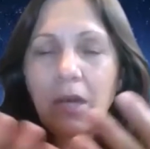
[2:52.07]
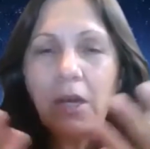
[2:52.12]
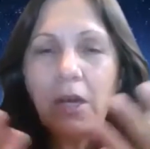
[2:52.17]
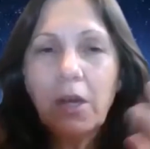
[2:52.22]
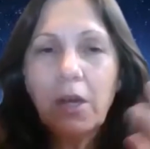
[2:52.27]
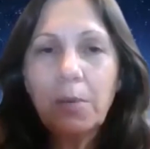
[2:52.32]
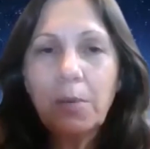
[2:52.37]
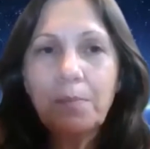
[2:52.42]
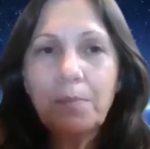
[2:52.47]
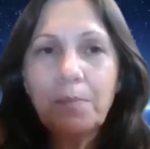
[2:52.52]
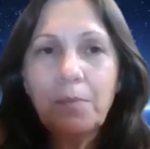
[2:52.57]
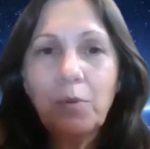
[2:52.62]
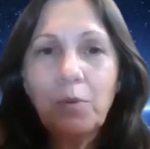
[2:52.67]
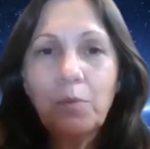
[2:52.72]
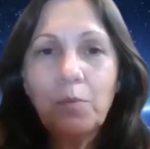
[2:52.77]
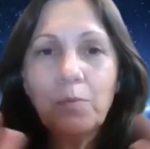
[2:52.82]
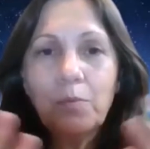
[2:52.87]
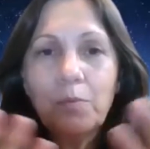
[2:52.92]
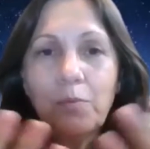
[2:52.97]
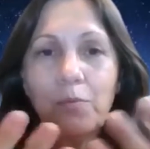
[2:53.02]
um,
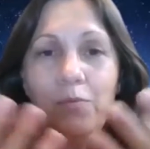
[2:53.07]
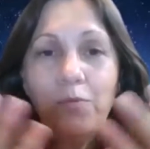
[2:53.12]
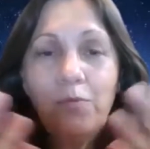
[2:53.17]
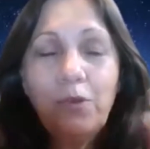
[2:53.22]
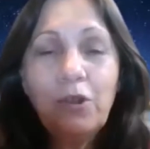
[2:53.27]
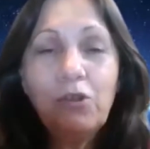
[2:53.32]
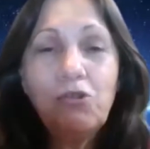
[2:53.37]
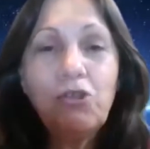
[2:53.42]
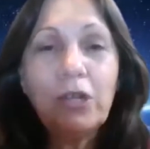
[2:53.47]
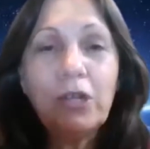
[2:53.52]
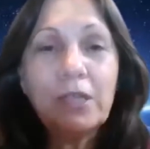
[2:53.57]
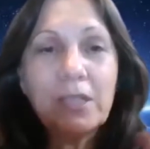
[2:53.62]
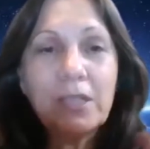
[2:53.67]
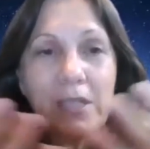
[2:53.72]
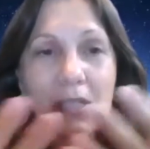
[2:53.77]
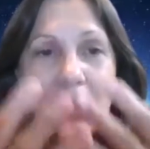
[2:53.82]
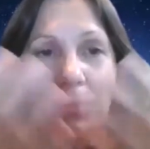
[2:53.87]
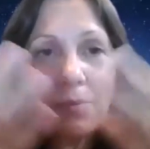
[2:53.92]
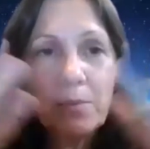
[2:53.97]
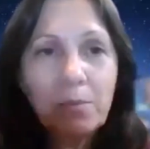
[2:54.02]

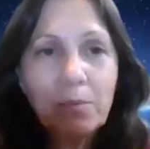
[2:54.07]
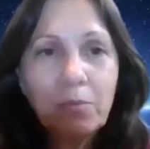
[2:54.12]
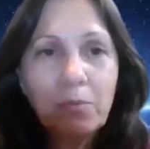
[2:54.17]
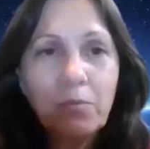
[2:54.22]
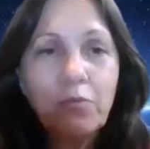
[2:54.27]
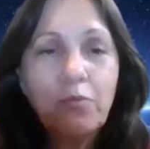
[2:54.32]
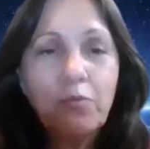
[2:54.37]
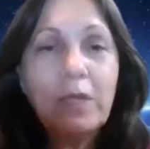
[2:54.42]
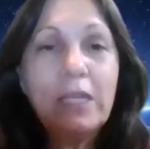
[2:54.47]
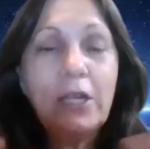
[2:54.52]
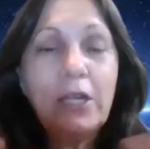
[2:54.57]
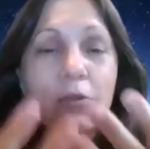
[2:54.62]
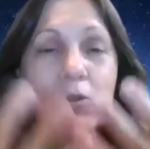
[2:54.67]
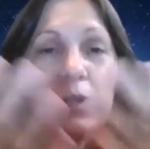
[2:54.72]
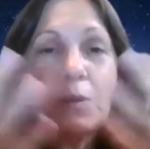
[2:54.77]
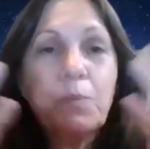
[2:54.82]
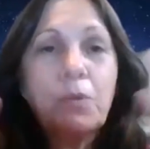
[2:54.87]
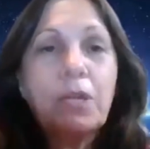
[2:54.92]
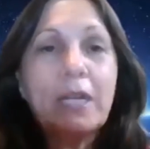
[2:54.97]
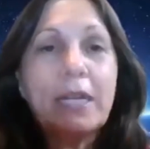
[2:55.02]
visions,
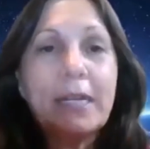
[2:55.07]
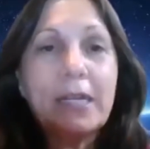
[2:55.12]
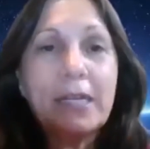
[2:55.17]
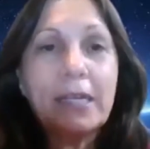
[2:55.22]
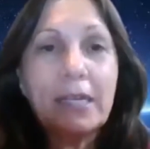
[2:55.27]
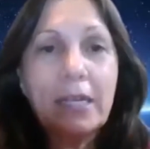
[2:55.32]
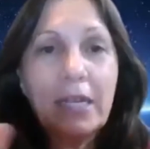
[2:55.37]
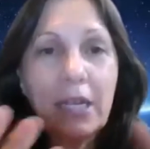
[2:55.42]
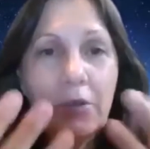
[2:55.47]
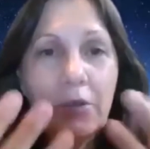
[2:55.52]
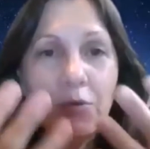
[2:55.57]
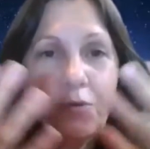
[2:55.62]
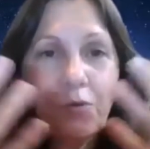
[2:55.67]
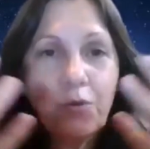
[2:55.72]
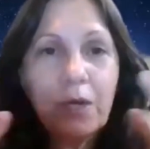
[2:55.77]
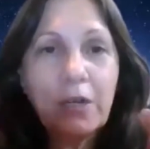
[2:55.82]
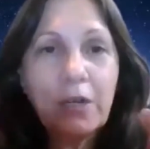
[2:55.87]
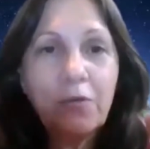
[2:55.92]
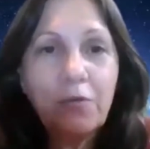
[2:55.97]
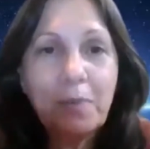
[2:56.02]
videos playing in
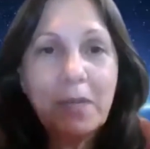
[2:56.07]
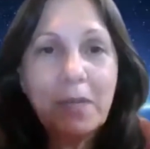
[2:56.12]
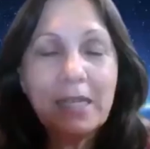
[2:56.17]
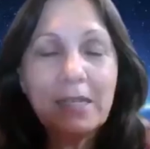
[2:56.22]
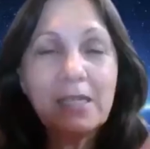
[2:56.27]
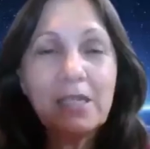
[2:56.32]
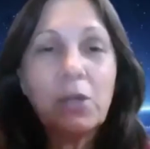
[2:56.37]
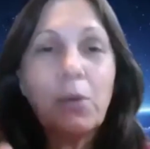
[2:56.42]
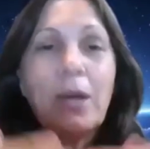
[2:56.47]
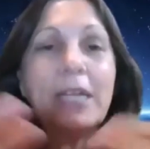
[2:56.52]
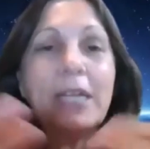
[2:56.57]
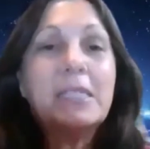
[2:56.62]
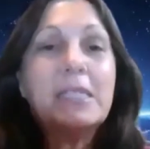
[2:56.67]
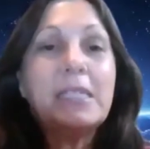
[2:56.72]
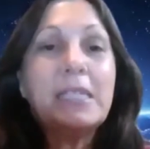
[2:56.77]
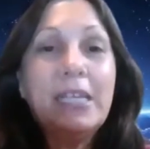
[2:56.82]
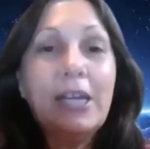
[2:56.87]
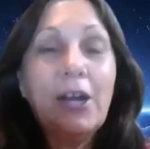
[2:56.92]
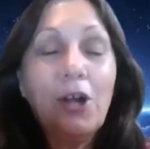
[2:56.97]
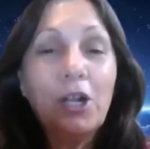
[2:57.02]
front of me. So I
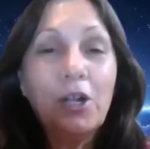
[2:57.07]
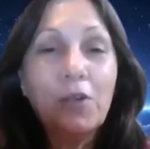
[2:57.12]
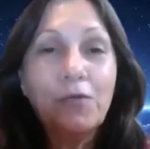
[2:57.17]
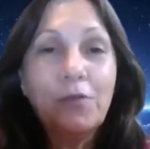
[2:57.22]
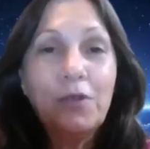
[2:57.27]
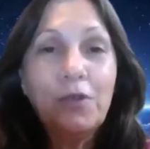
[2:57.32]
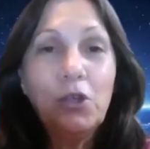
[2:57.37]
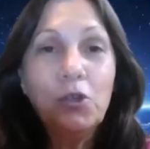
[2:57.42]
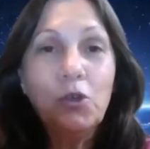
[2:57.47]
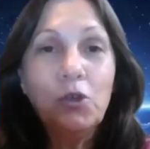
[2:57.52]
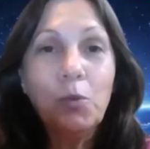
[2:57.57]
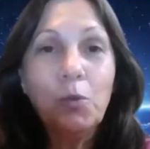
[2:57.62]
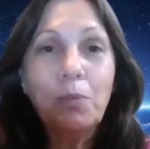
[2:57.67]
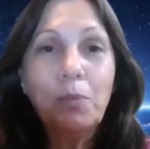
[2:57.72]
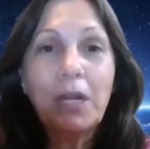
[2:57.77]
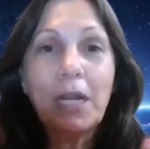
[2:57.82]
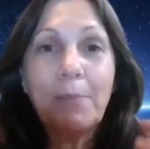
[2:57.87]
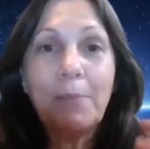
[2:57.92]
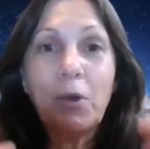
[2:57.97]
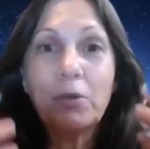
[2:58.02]
see all of you,
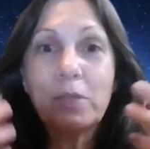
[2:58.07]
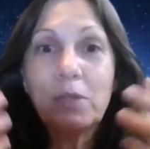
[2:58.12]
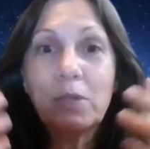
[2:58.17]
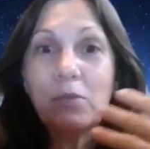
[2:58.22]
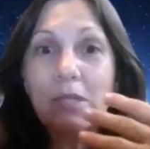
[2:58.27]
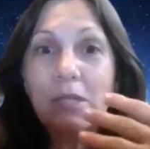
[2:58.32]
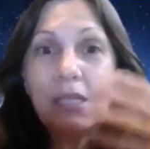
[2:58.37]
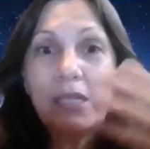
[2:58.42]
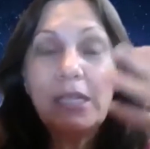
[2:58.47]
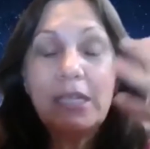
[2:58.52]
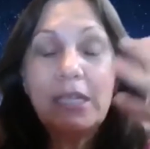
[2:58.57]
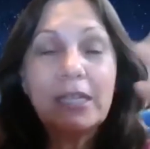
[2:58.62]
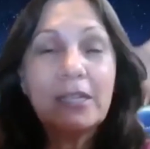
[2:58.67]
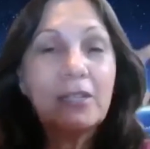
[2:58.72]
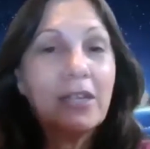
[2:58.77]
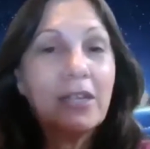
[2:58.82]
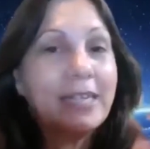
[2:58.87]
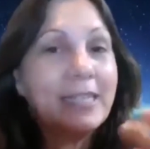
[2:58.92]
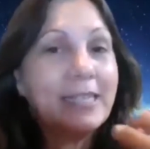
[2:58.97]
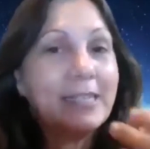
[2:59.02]
but I'm also
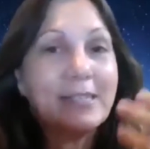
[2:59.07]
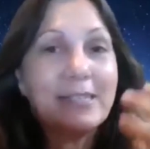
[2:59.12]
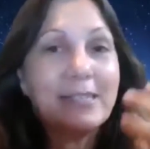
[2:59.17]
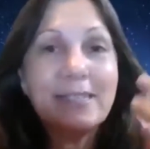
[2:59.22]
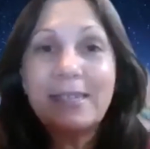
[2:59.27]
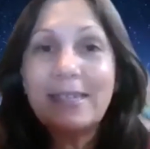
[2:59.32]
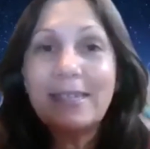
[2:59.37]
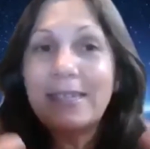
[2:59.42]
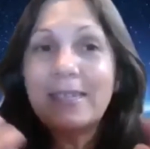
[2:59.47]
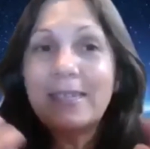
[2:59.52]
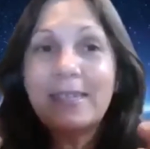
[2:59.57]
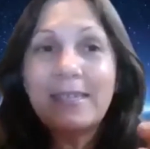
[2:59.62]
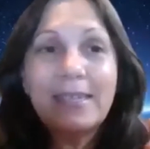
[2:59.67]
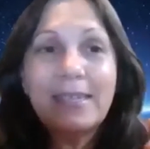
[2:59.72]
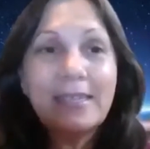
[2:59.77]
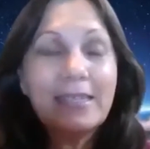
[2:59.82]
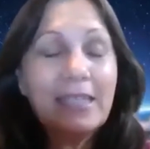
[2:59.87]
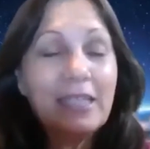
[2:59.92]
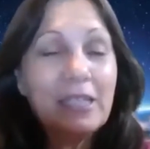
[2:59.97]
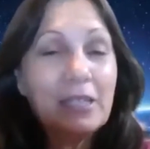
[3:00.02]
seeing like
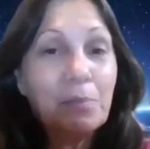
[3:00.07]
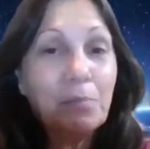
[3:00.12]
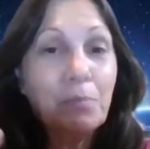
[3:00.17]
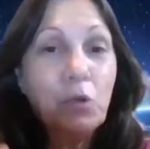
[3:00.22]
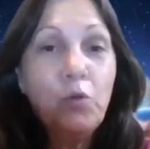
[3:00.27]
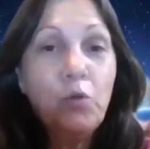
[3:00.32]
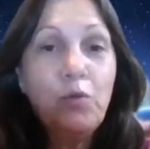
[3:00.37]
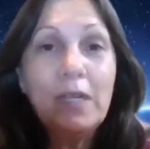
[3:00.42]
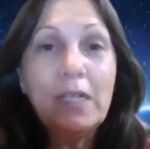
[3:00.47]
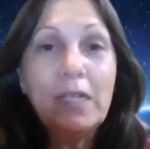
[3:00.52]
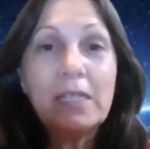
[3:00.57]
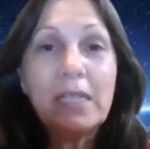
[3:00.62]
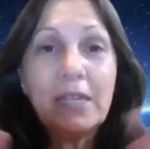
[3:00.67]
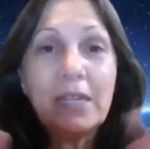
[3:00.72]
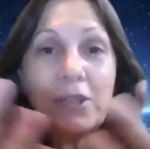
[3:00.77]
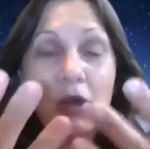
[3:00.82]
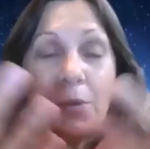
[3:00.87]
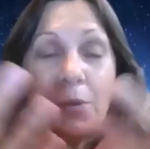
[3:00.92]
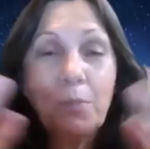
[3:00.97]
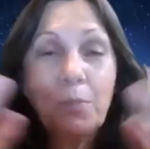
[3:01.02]
these movies
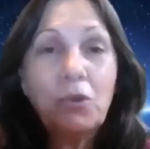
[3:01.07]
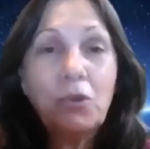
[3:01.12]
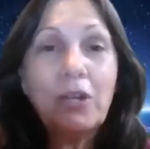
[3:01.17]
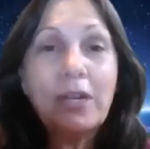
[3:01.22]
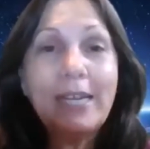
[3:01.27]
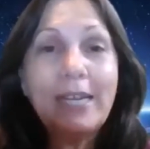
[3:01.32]
that they're